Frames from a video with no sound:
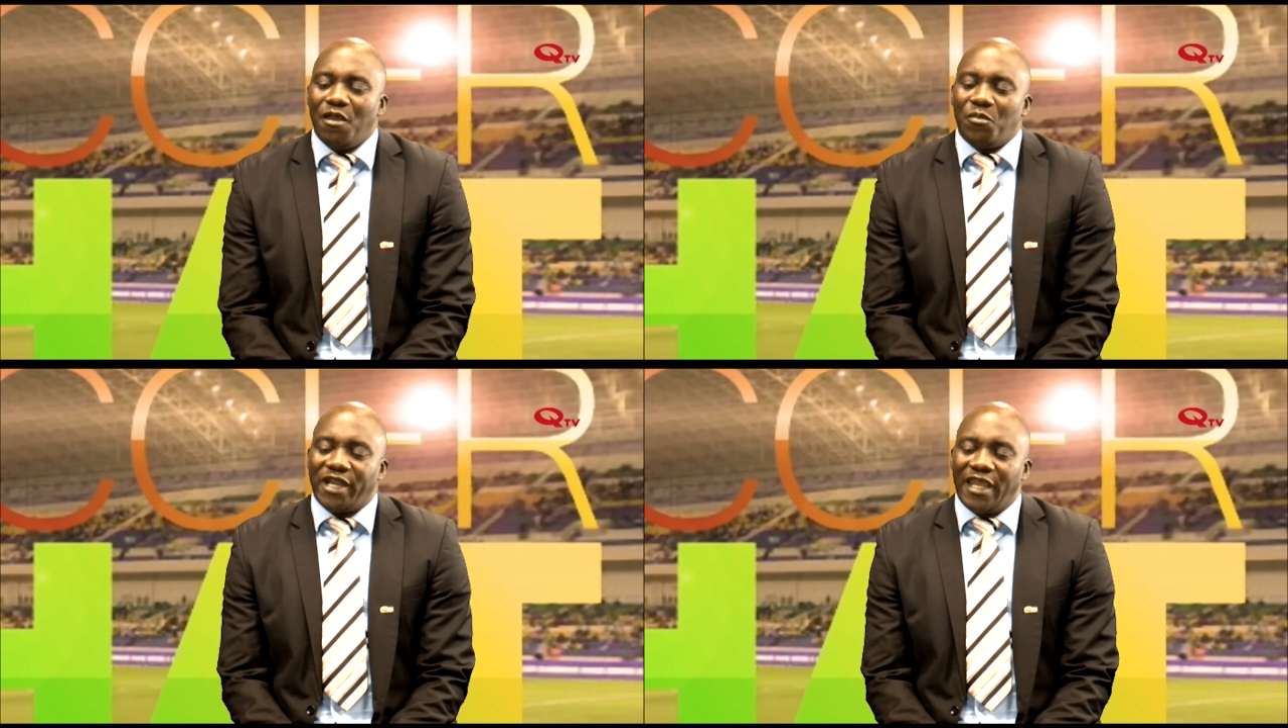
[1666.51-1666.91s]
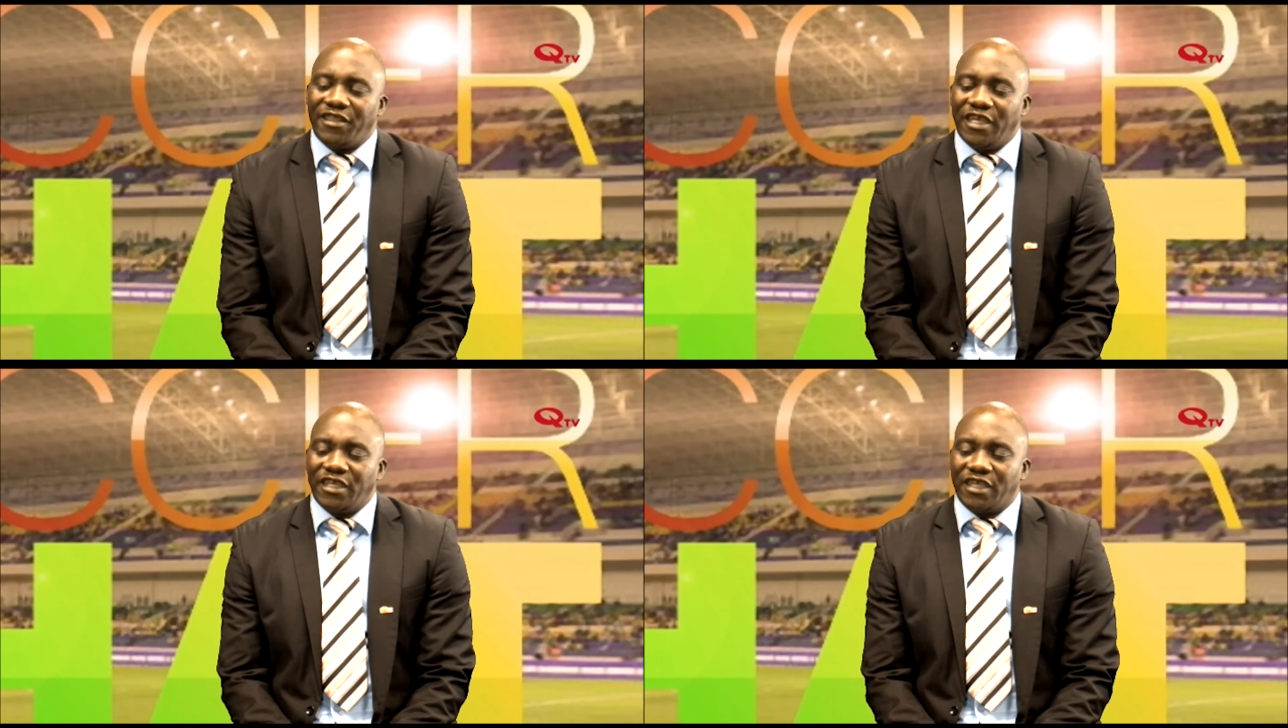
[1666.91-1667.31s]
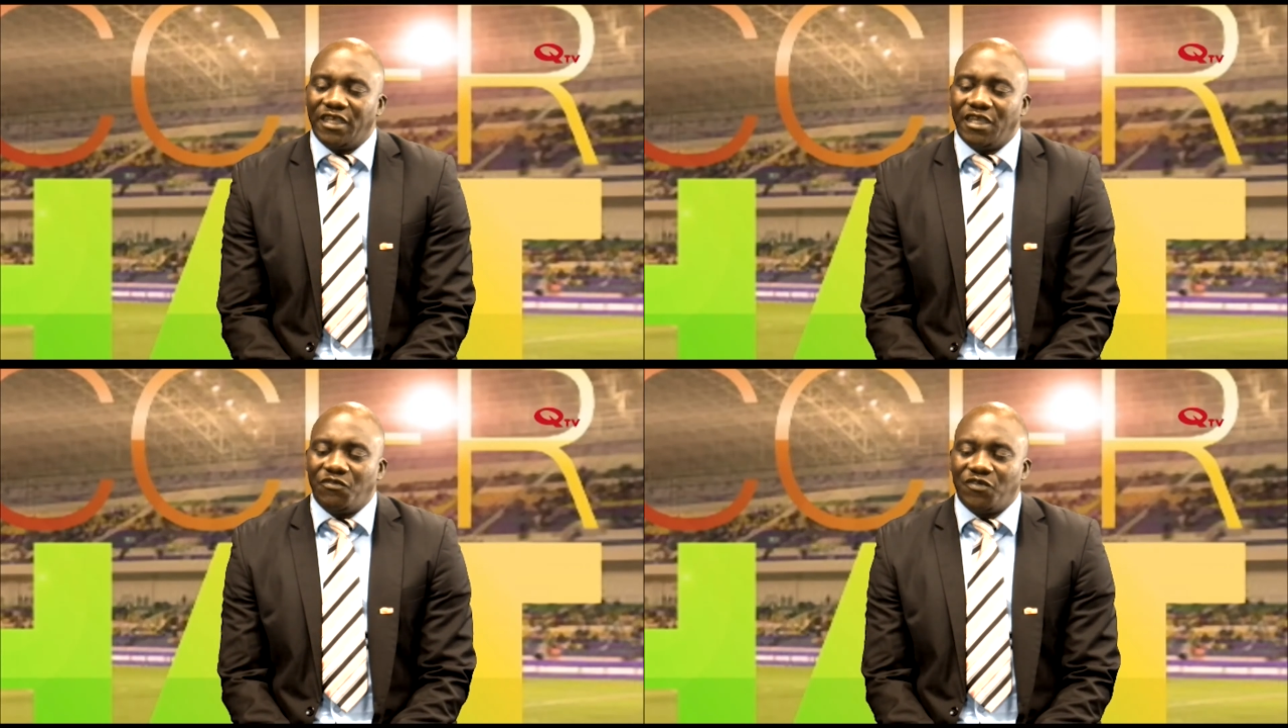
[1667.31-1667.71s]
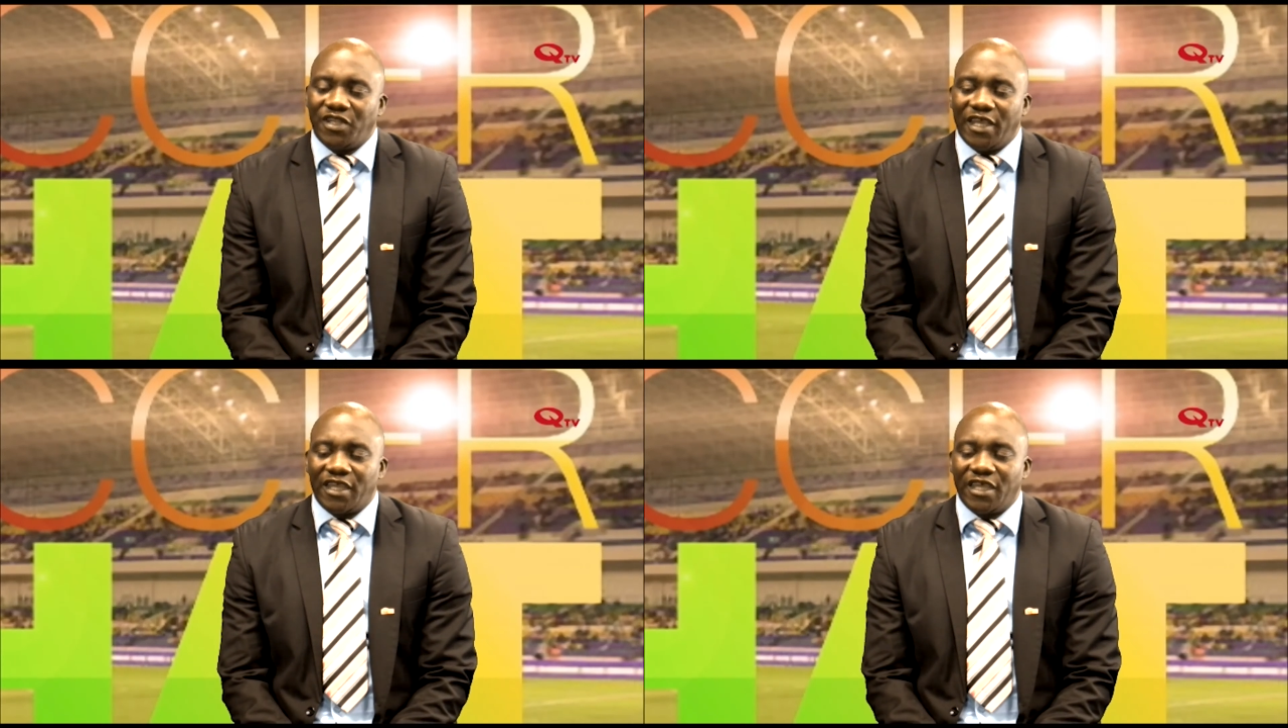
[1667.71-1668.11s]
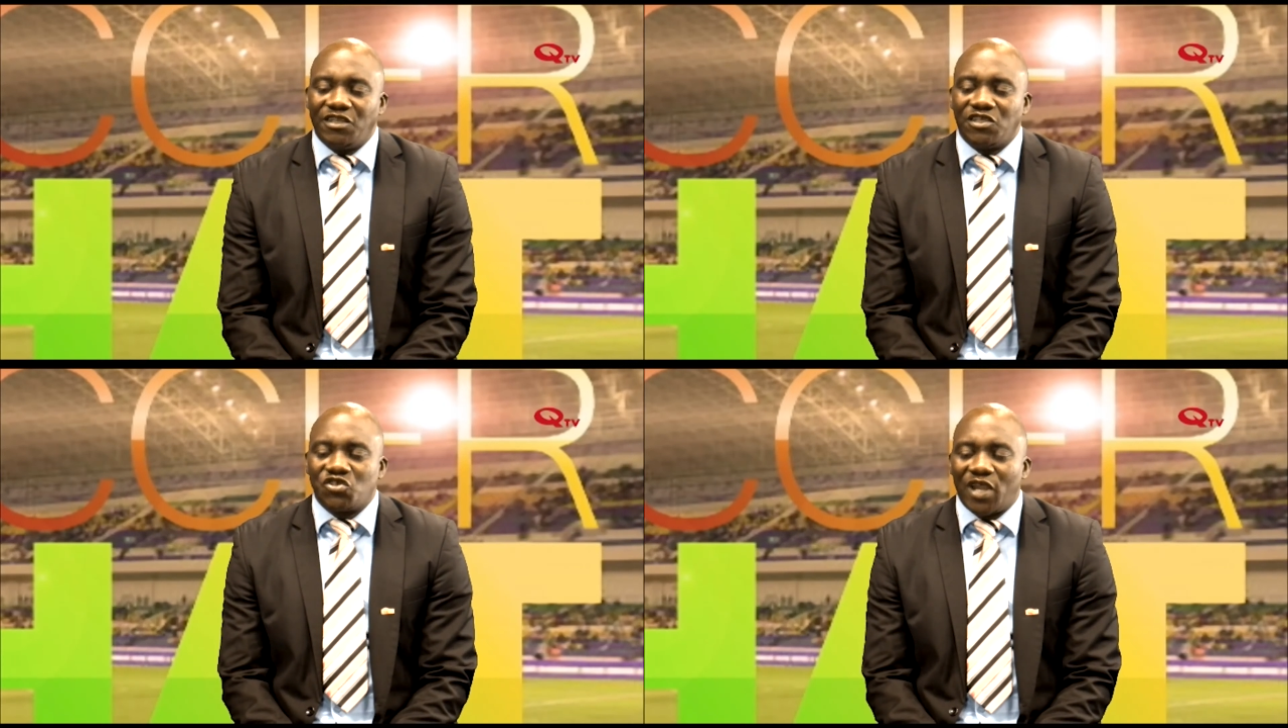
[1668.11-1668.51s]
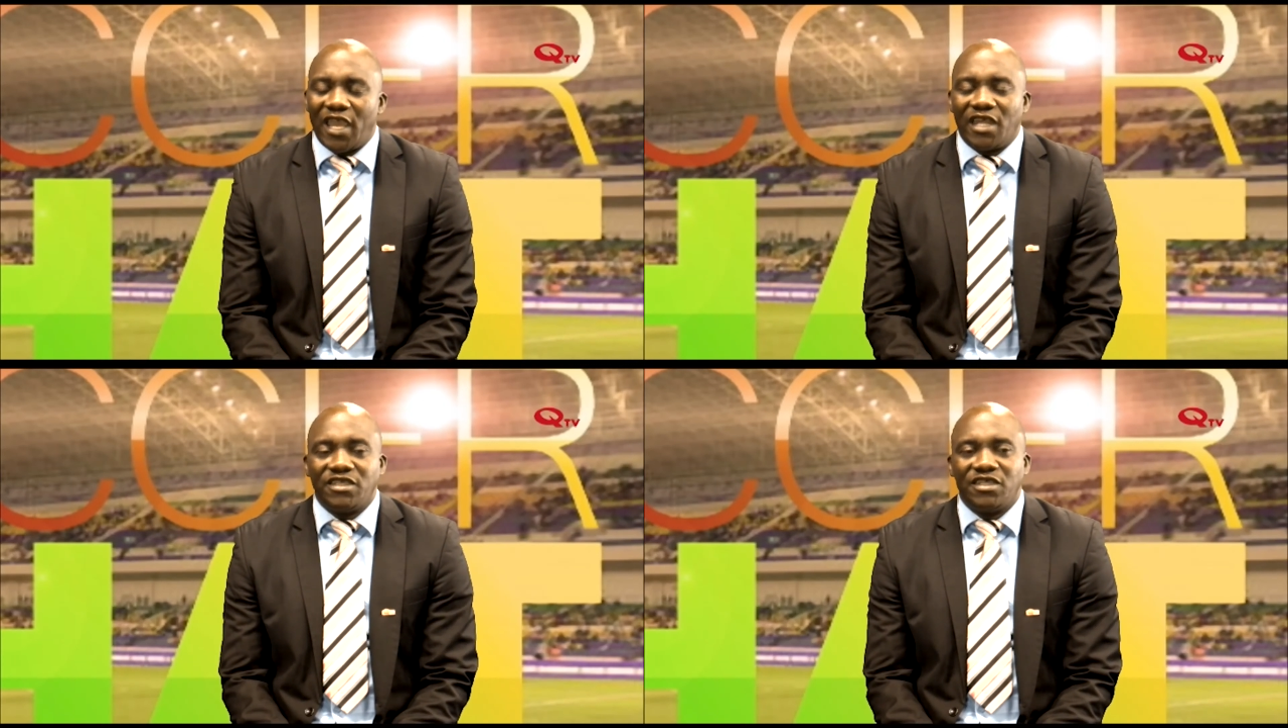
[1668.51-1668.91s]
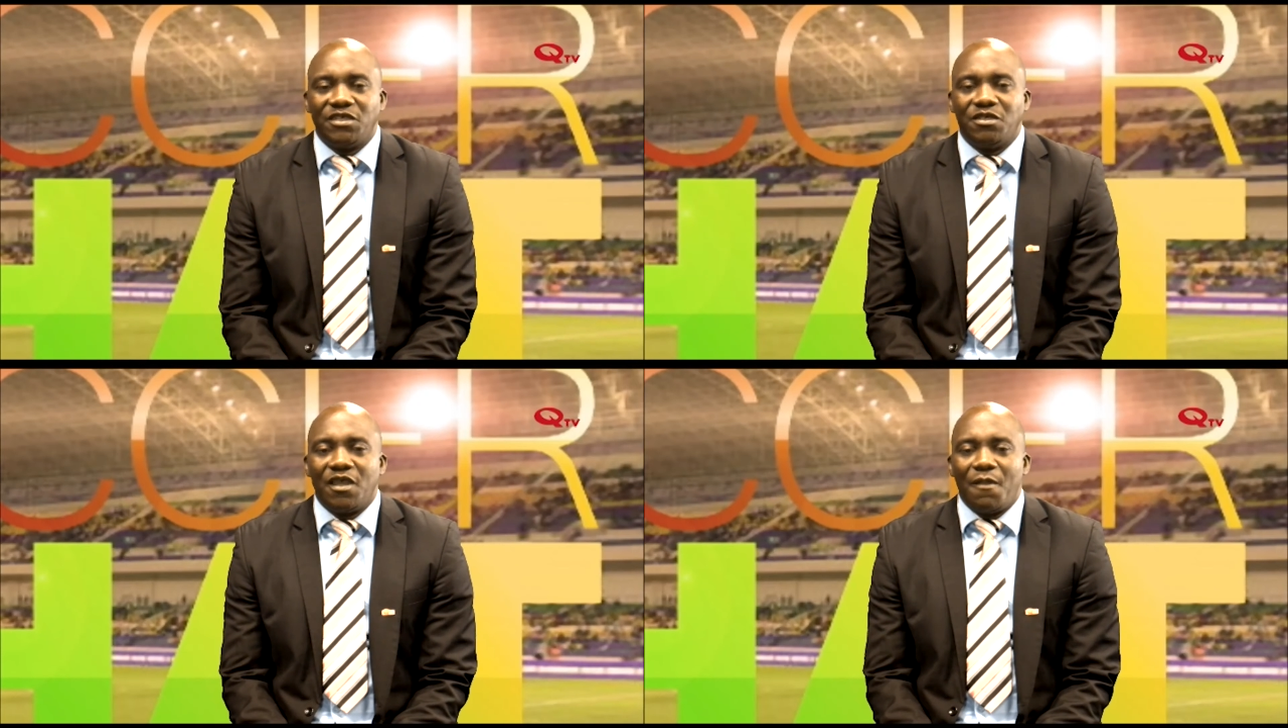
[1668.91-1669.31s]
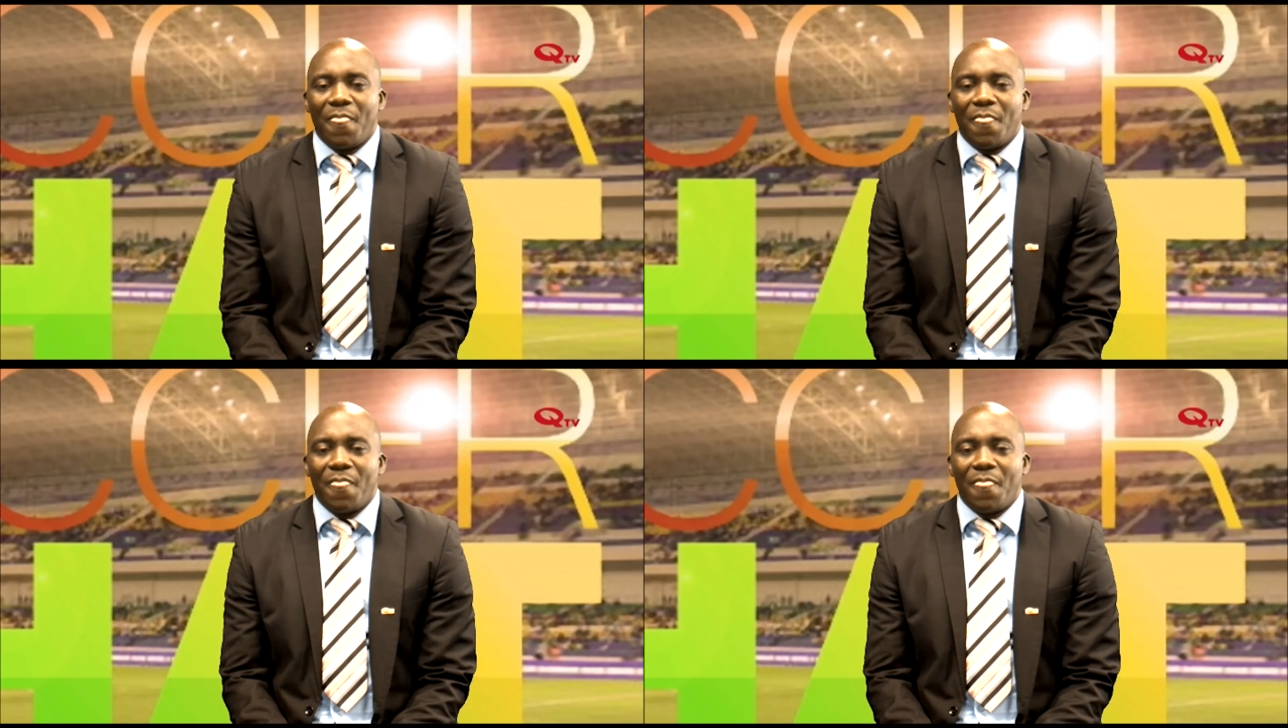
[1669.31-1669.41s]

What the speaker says: But I think if they can try and